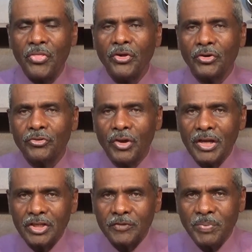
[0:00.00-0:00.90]
the
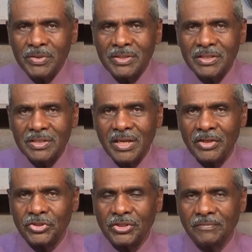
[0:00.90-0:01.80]
greatest
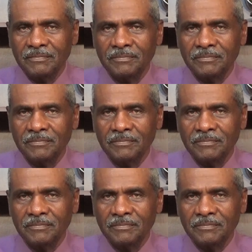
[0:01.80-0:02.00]
possession